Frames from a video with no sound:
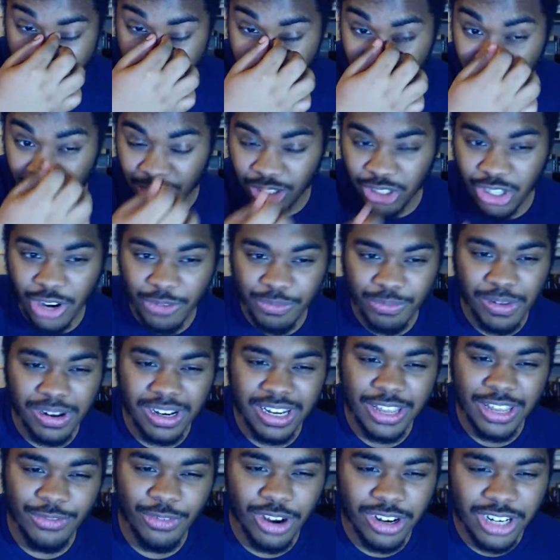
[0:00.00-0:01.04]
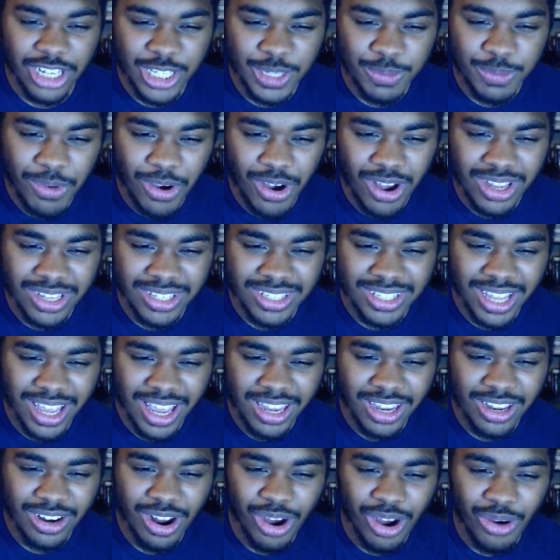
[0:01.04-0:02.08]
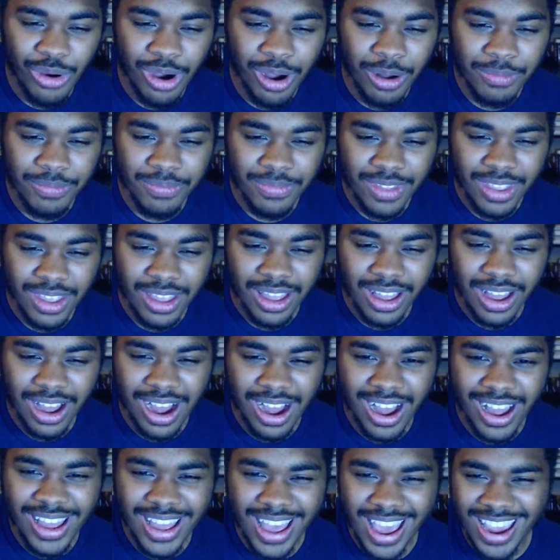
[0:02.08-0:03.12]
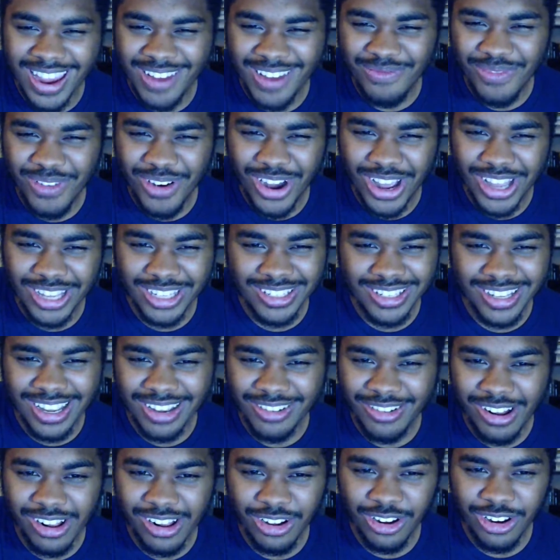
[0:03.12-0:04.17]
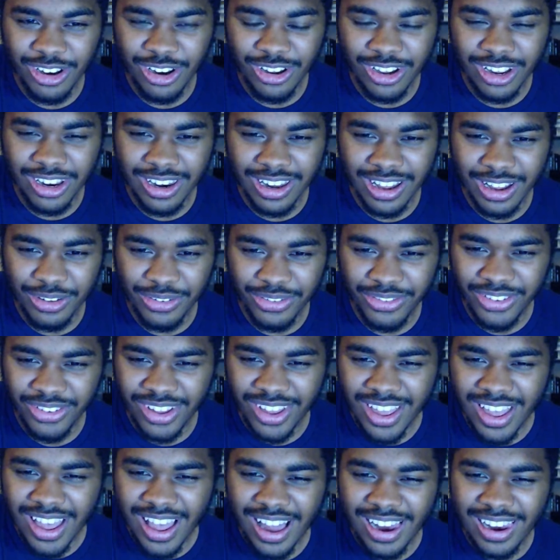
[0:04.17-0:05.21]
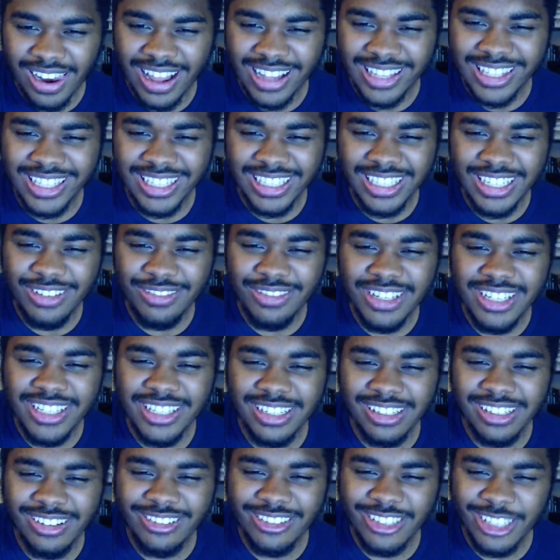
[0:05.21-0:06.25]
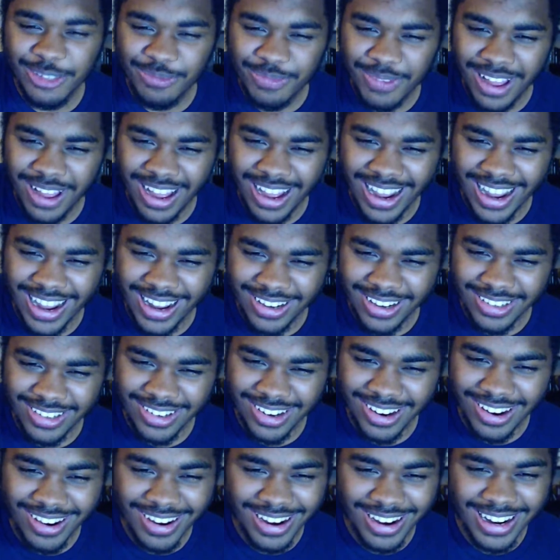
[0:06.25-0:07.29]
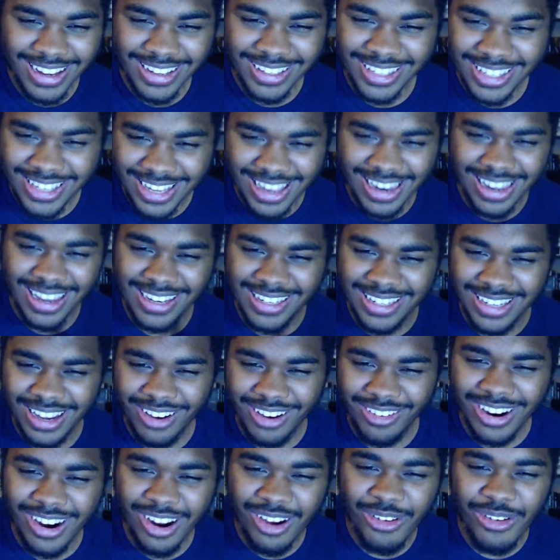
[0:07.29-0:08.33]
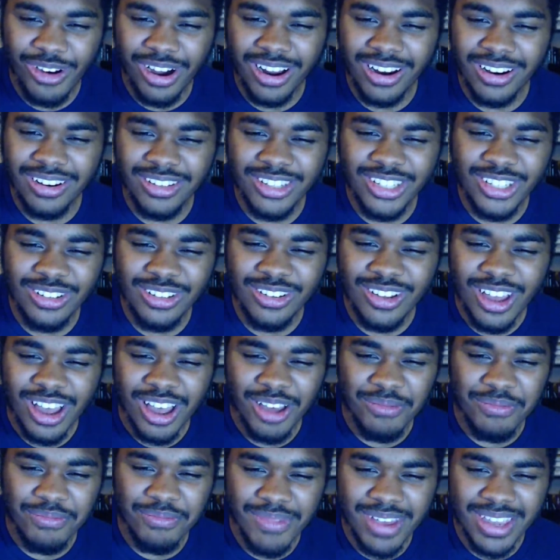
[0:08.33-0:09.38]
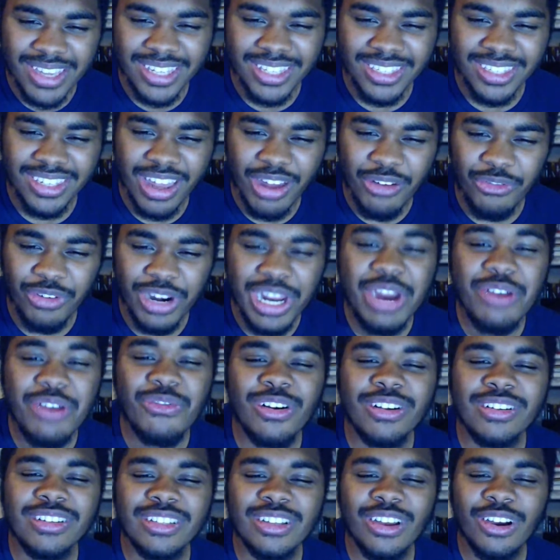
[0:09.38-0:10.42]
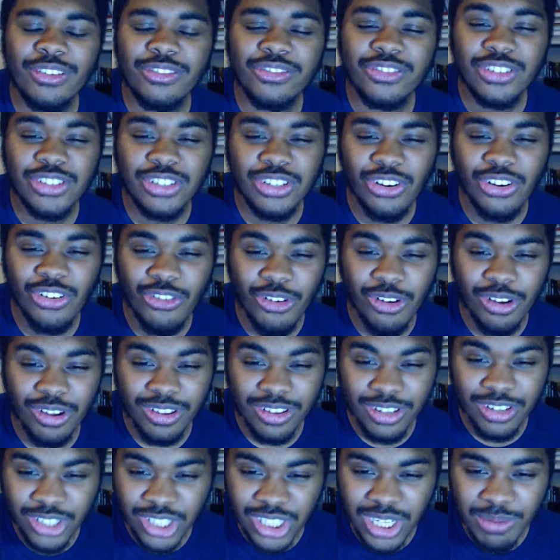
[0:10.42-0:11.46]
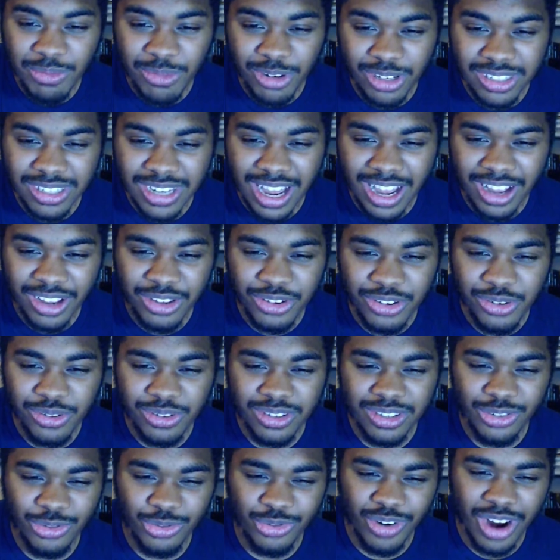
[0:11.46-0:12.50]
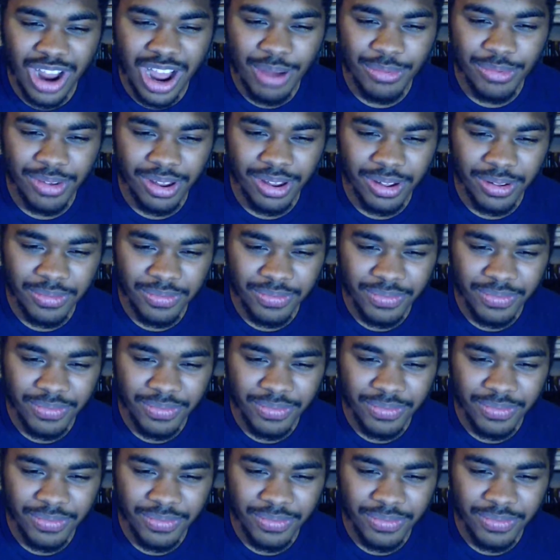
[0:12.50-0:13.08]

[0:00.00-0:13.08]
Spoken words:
You shouldn't believe what these boys say. You know what? I hate boys. Yeah, well, good luck in life. Let's leave these losers behind. Alright, see you later. We don't want to miss the reruns of Shimotaku's drama.